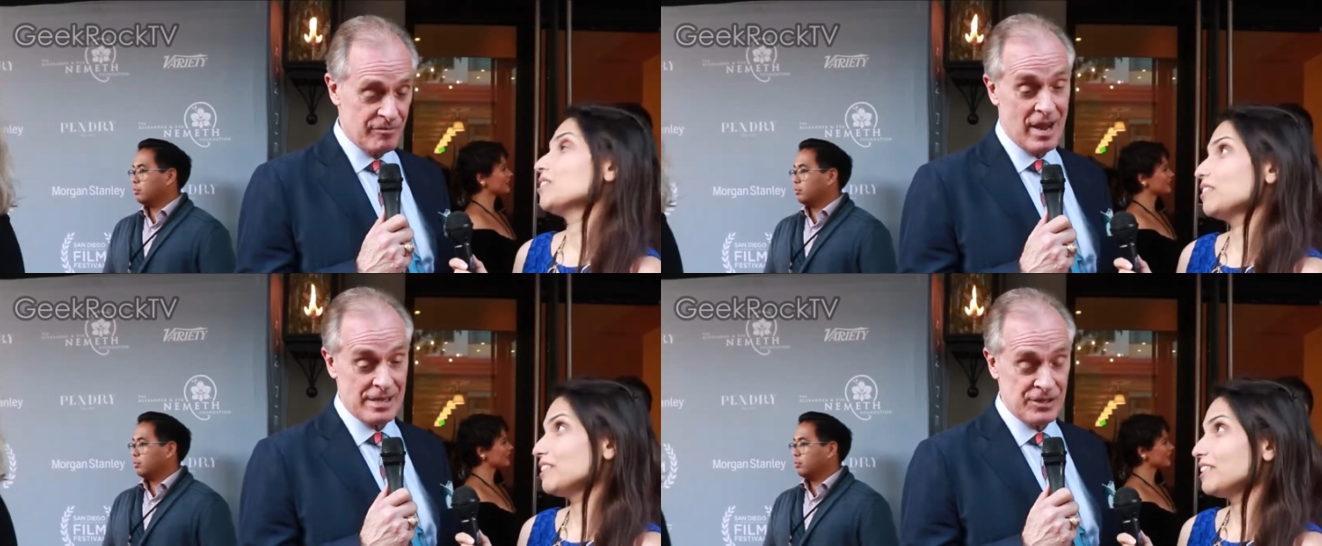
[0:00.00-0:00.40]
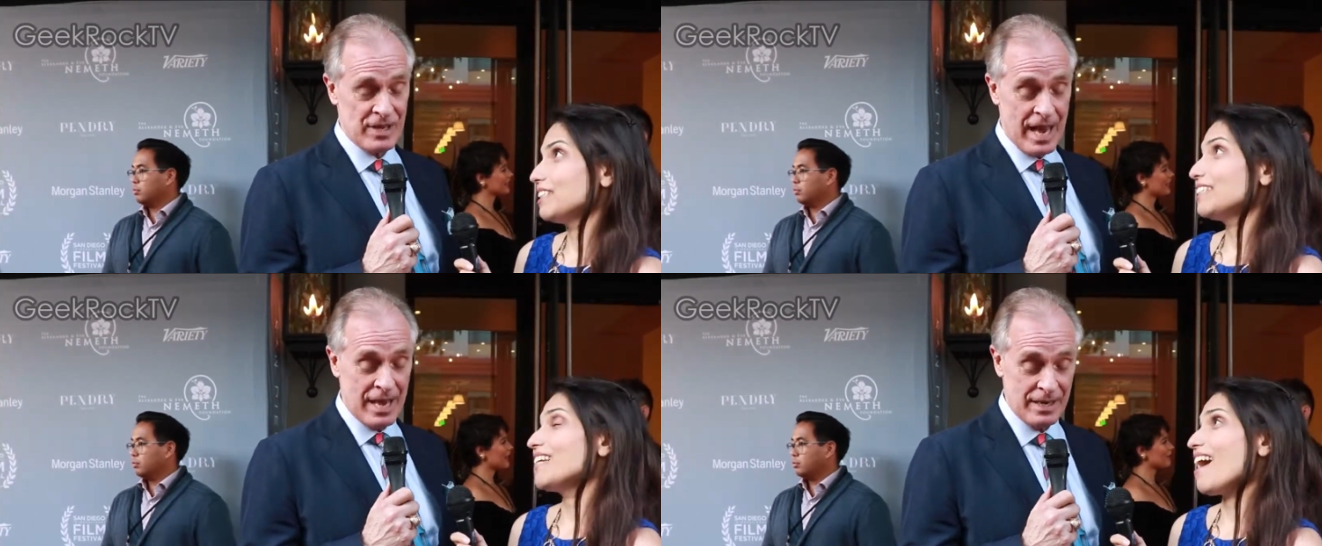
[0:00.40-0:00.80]

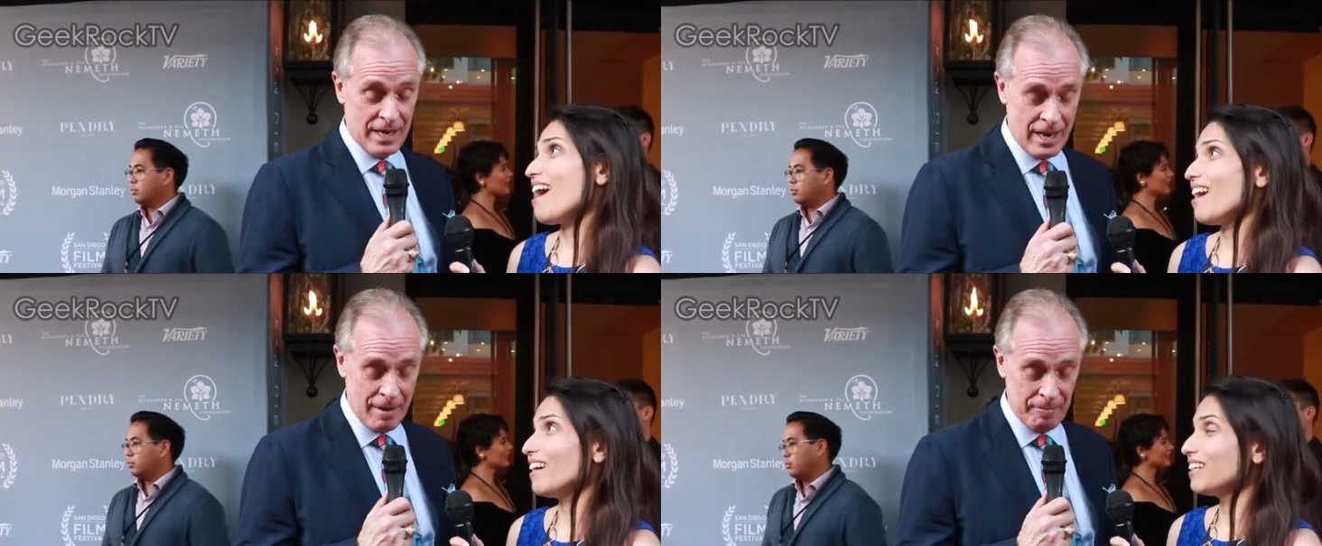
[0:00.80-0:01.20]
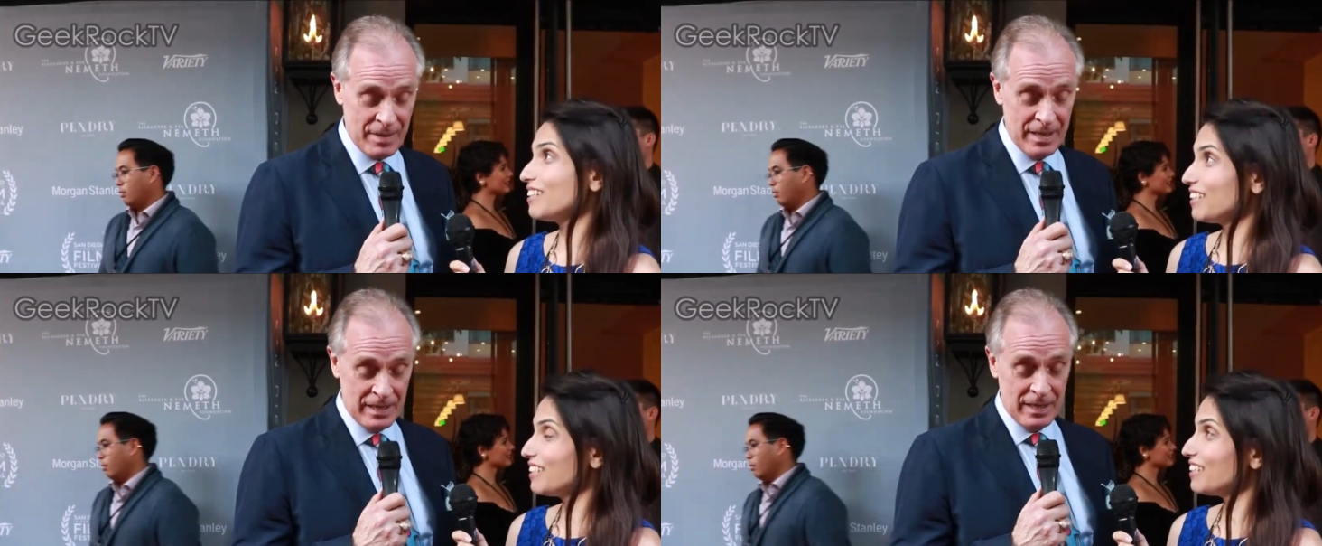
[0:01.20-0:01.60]
Speaker 1: friends, and um,
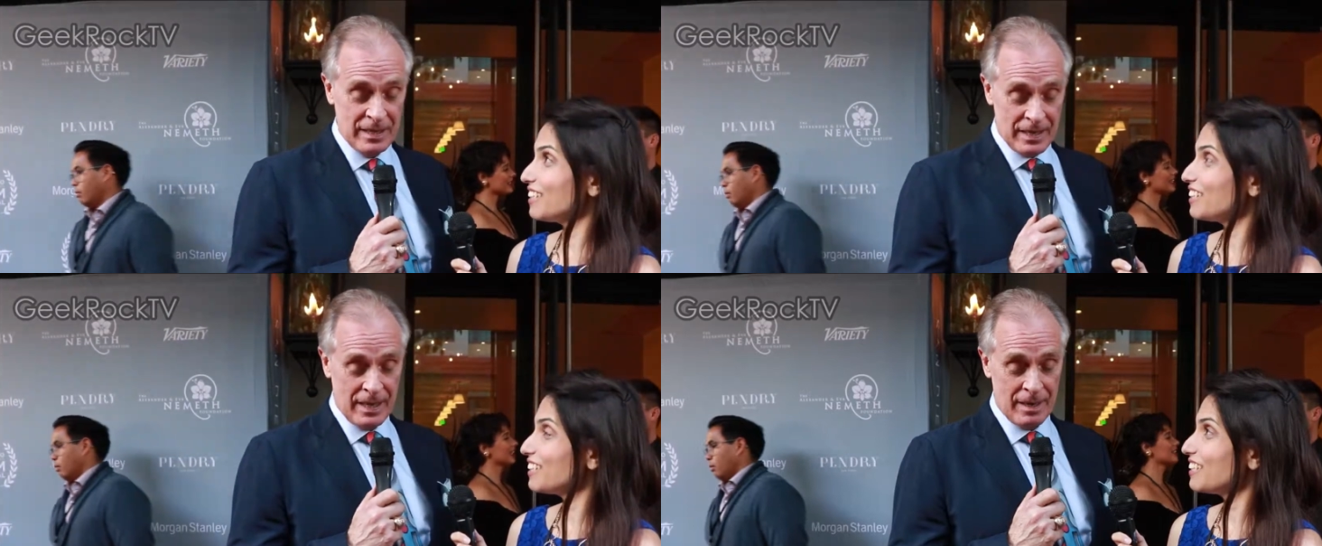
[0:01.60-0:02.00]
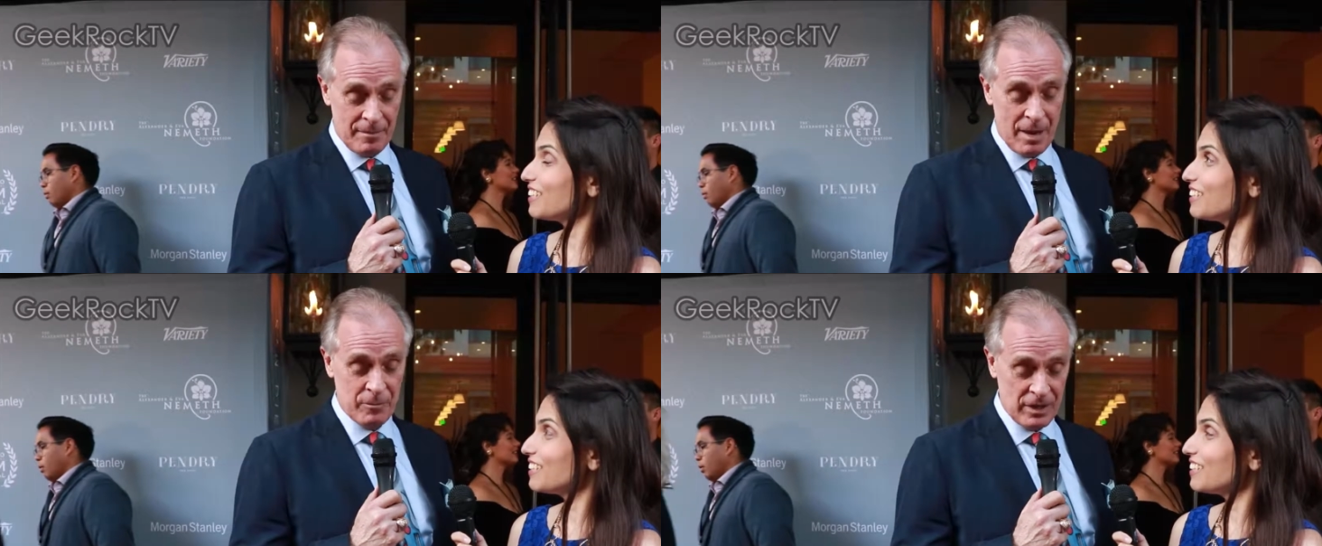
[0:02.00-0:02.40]

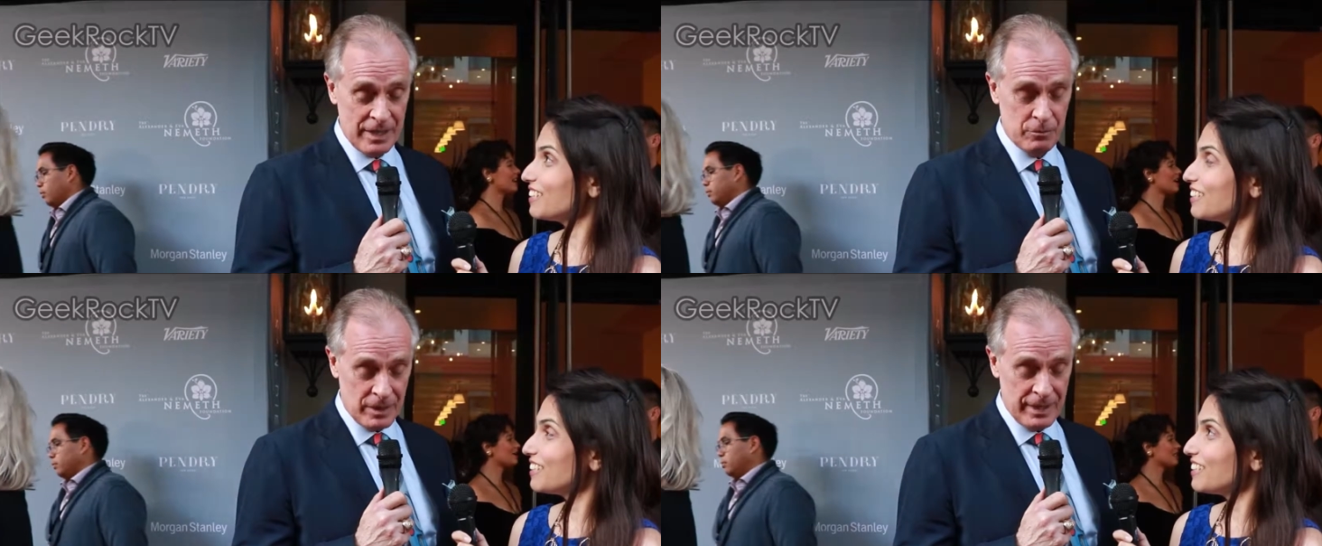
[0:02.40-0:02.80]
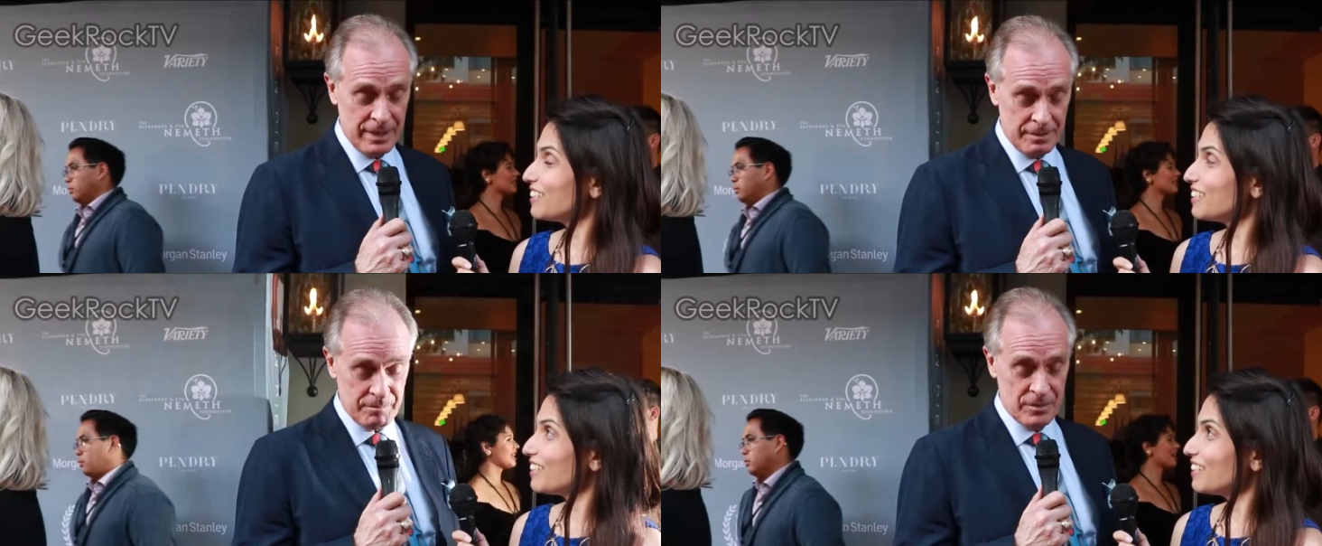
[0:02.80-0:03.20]
um, I'm really,
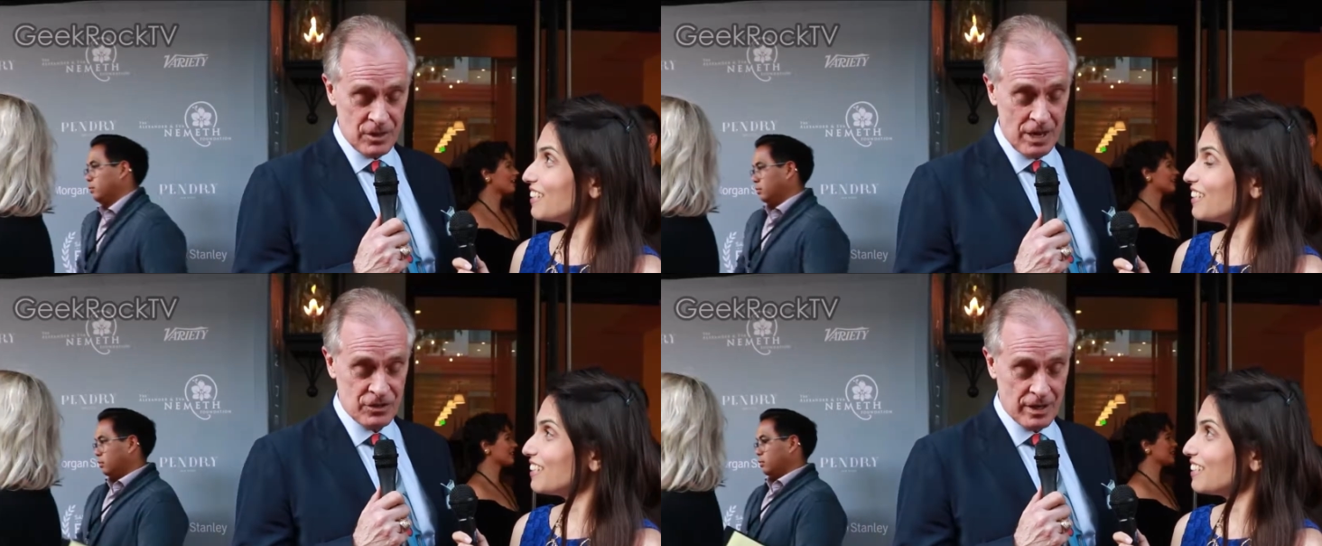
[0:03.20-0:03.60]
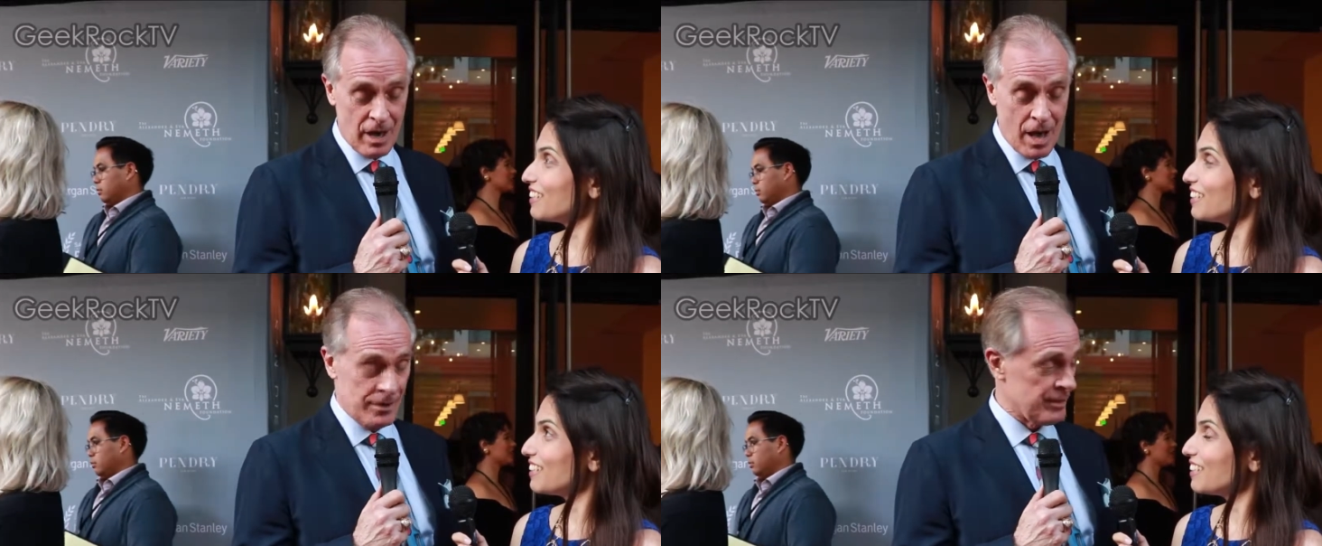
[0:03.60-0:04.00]
really touched and
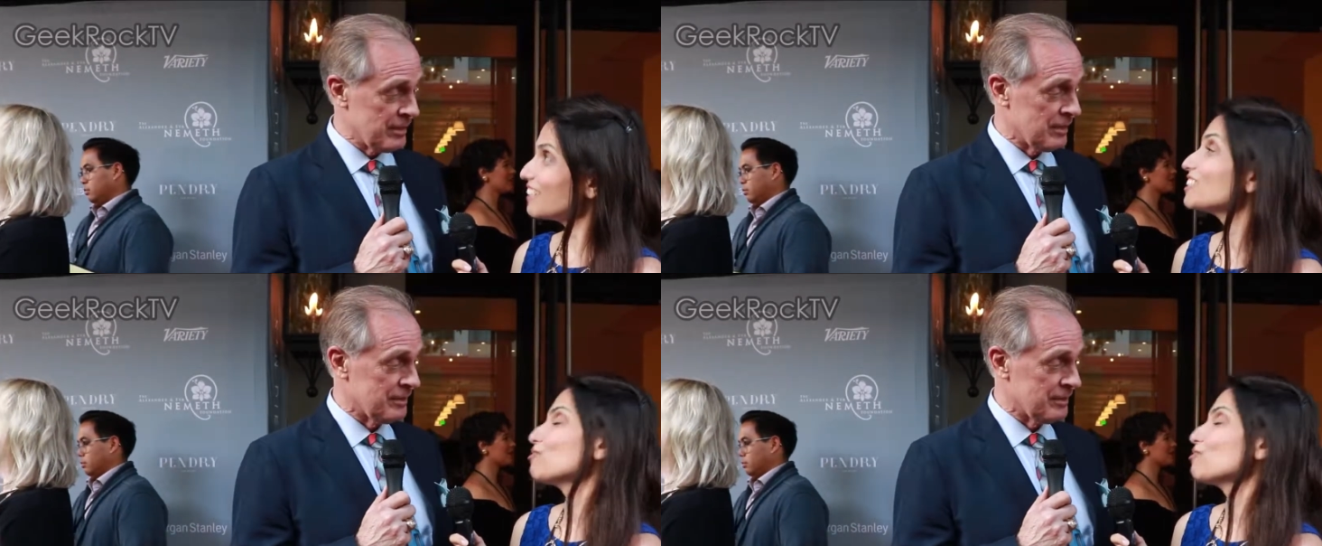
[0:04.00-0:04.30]
honored